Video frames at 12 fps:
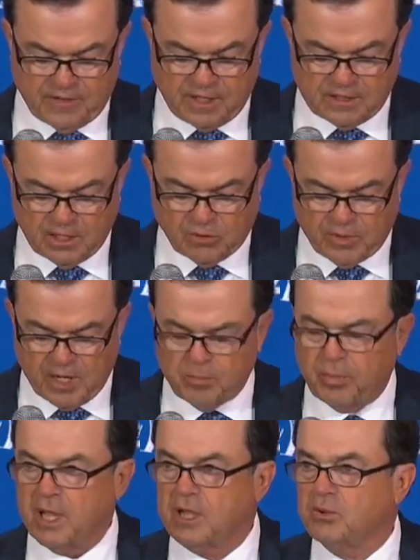at the grand
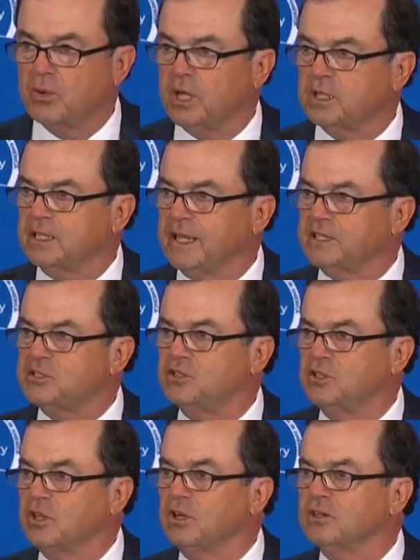banquet last
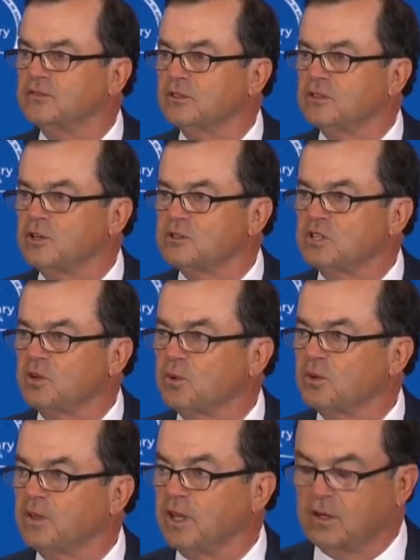year, for those that were
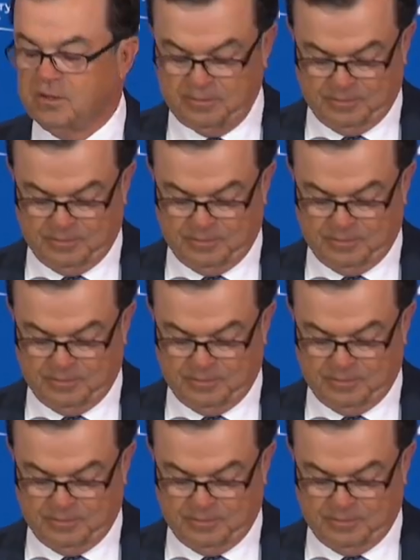there.